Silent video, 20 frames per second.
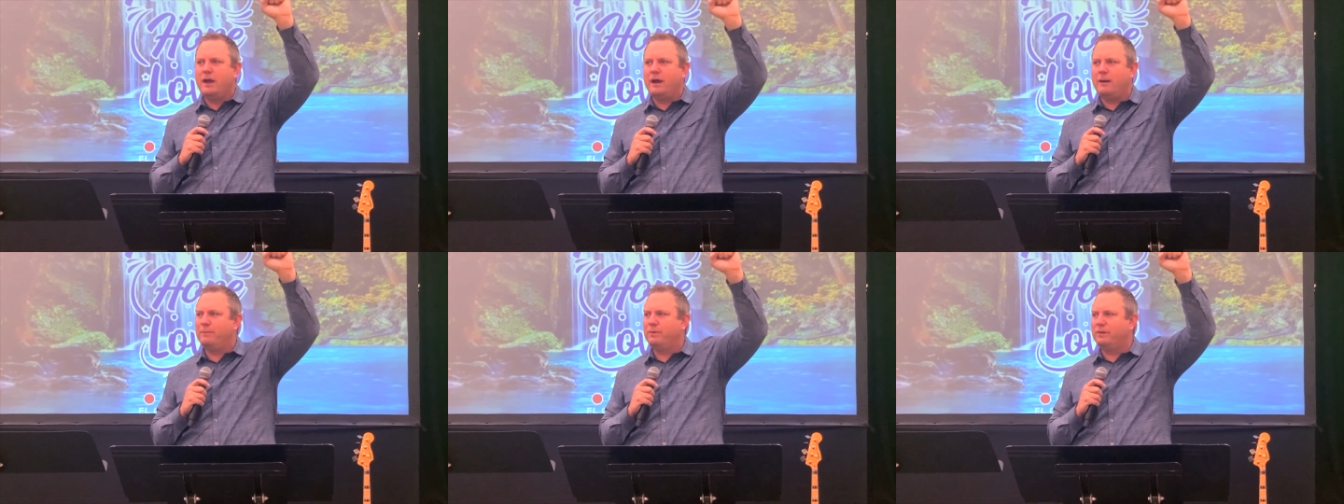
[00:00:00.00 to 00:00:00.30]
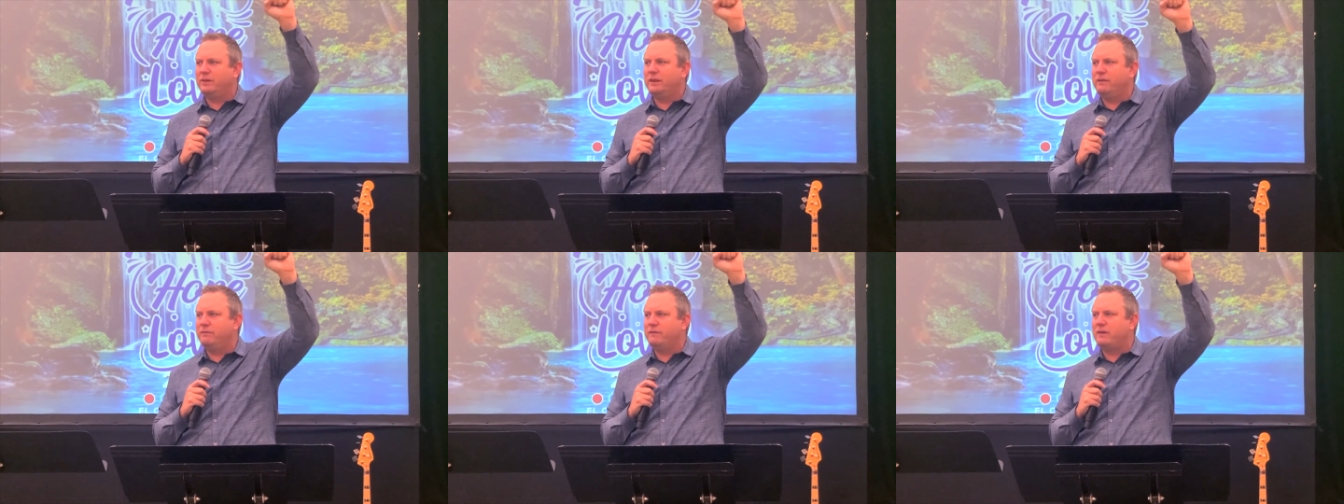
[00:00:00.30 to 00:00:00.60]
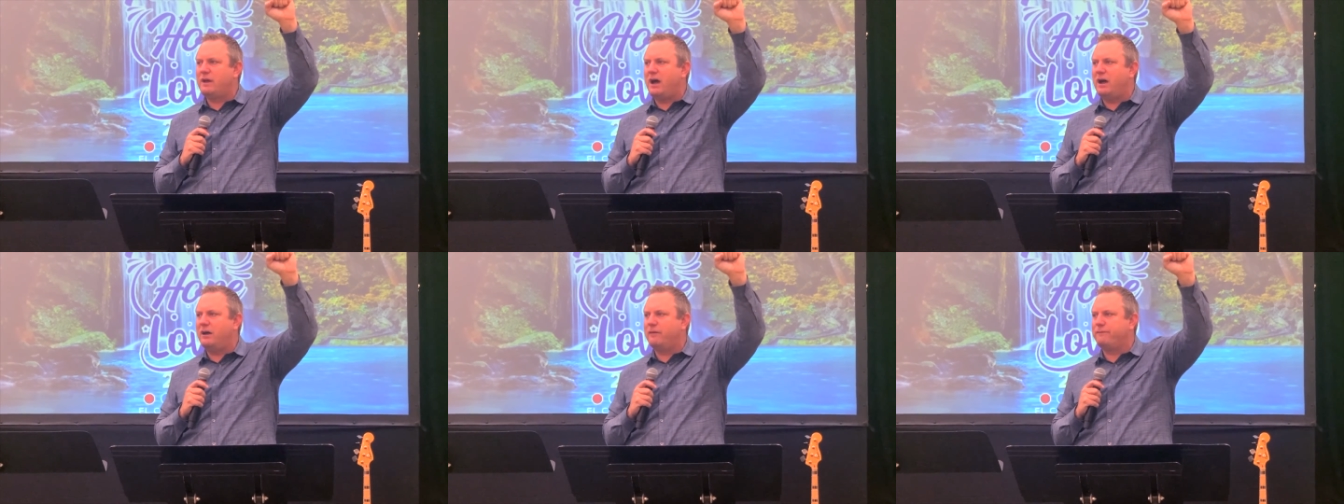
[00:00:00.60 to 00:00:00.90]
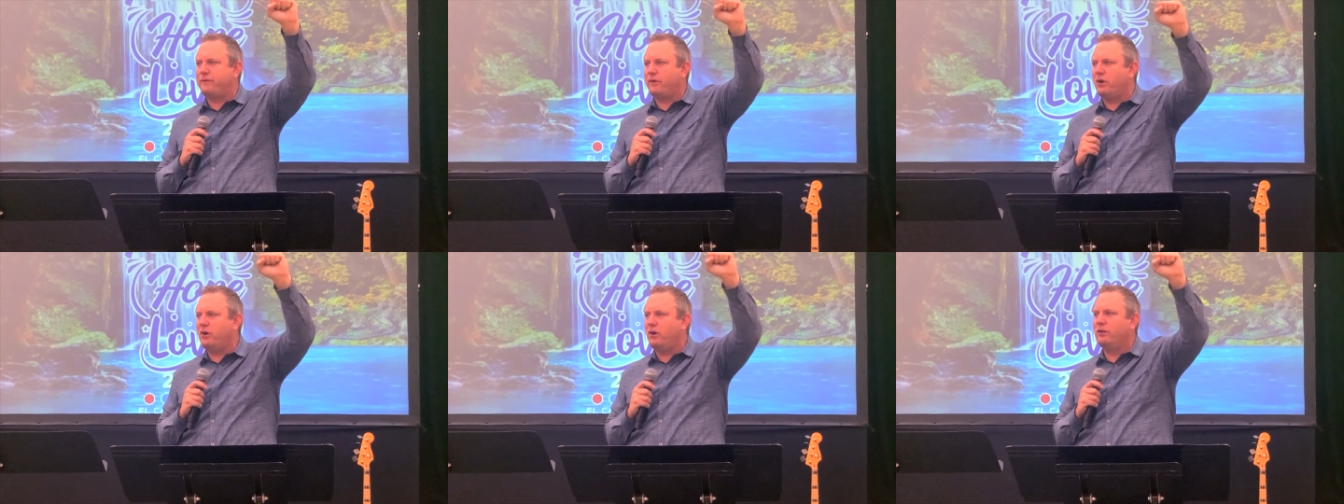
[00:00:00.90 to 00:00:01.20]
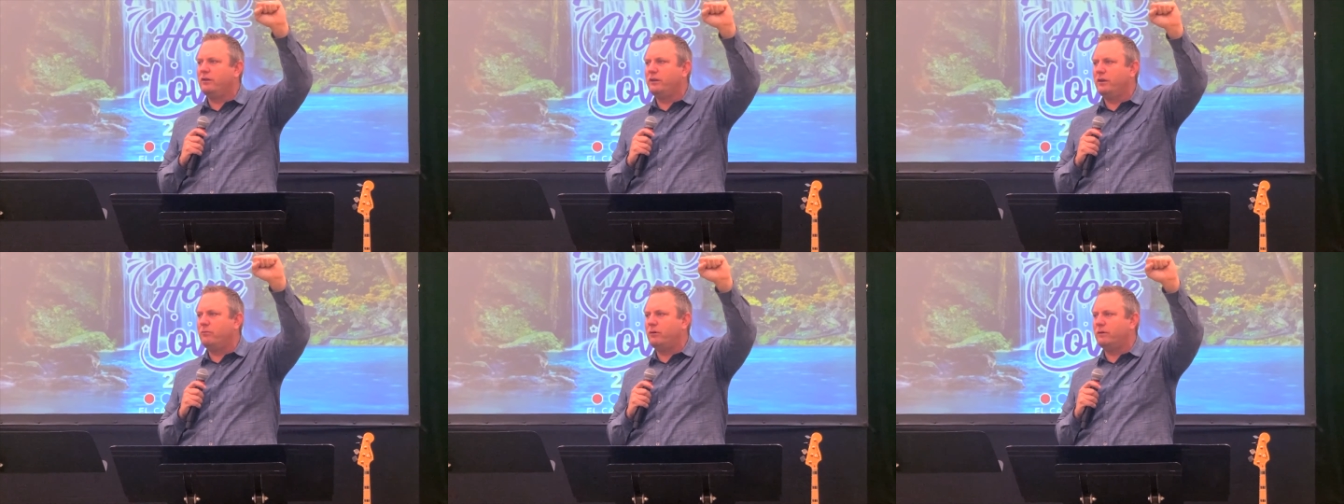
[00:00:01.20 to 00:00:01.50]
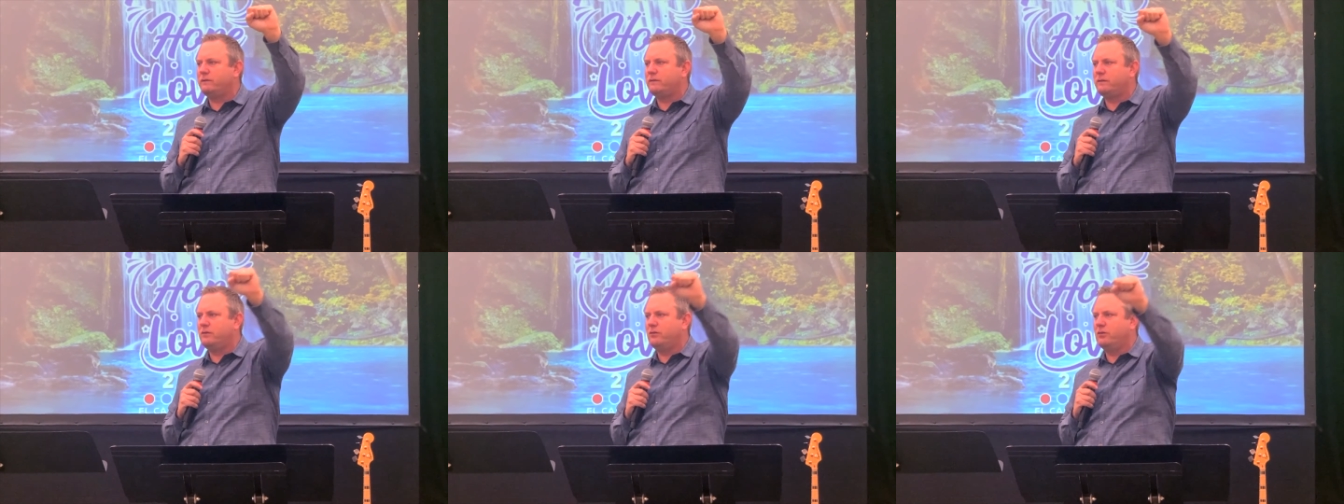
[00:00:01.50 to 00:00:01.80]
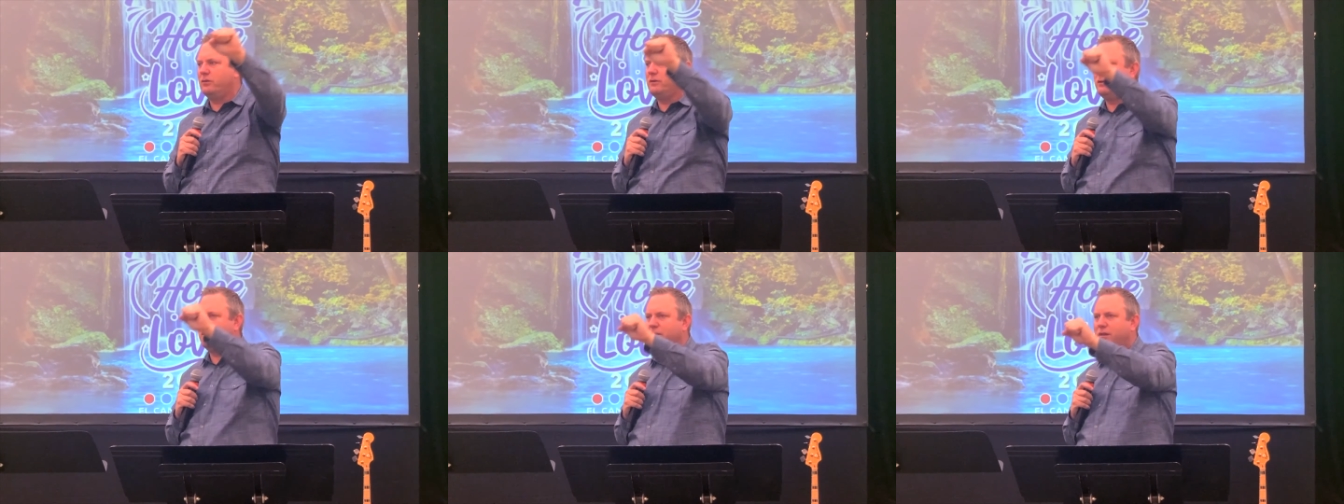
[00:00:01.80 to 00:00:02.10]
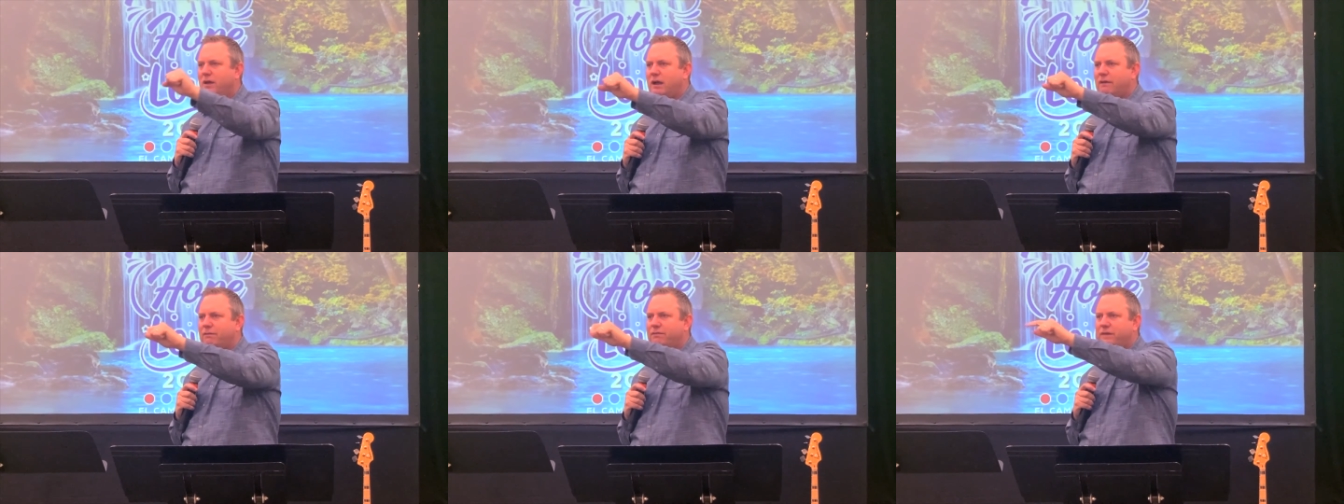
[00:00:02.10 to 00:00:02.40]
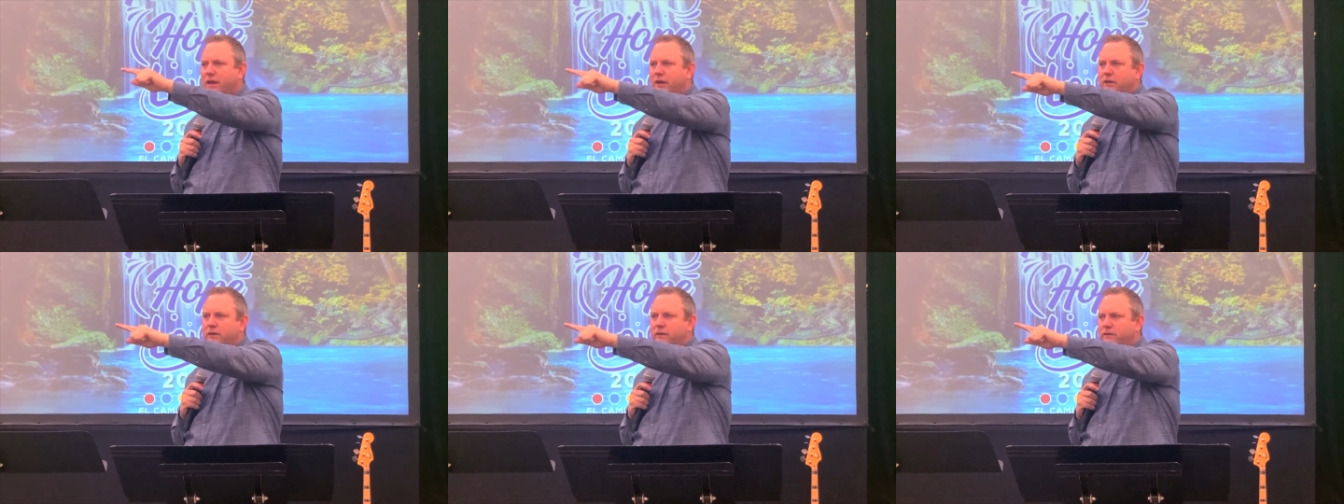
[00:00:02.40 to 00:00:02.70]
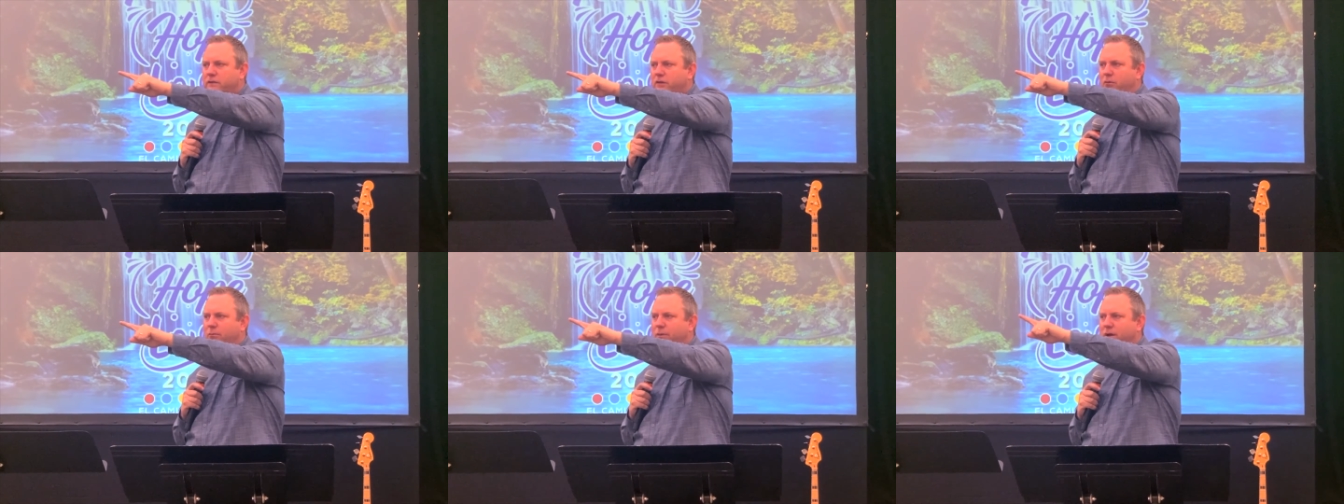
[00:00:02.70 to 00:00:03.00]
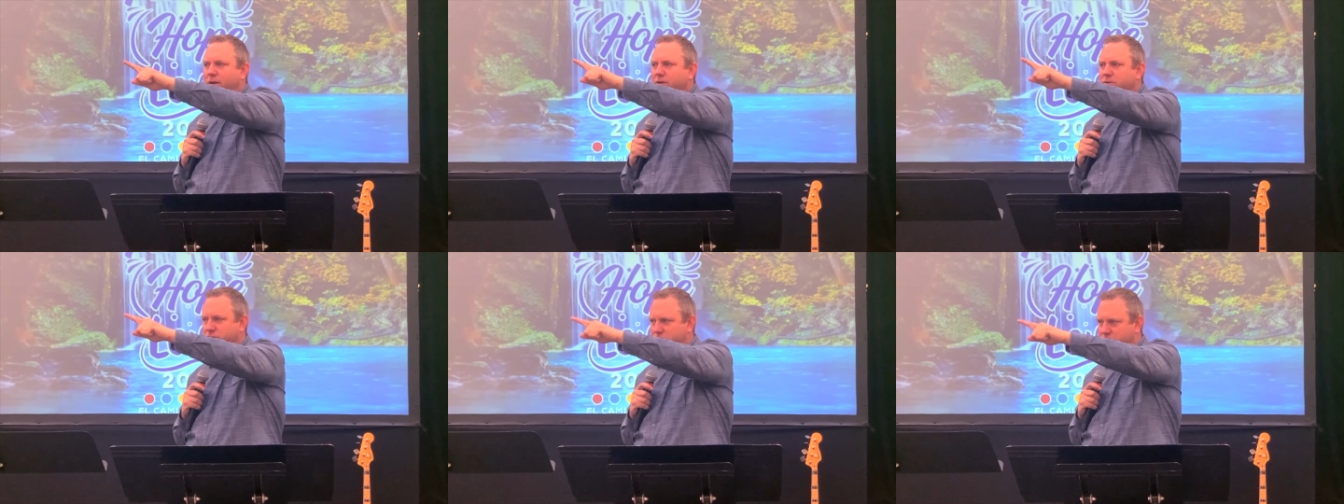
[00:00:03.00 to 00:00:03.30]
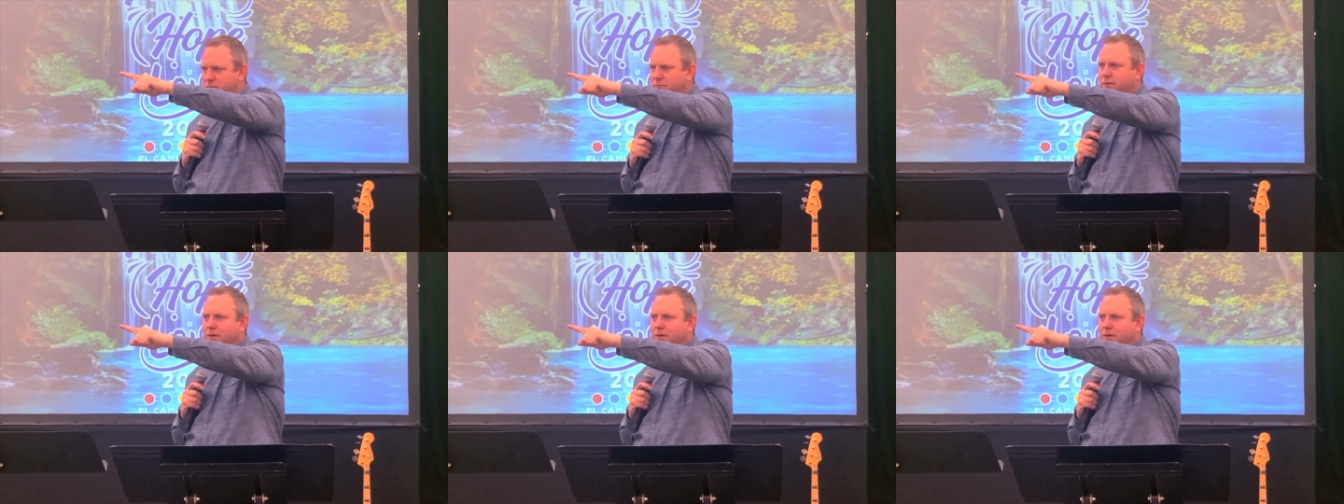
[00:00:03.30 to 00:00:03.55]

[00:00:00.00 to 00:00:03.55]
and believe God for all he wants to do in your life. Thank you so much,